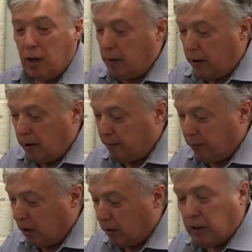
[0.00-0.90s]

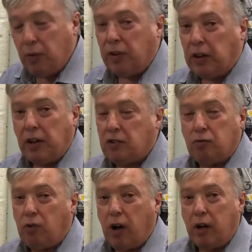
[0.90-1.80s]
I don't think that's
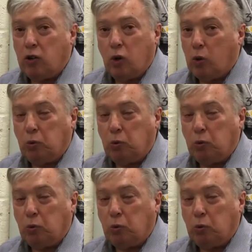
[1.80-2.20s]
right at all.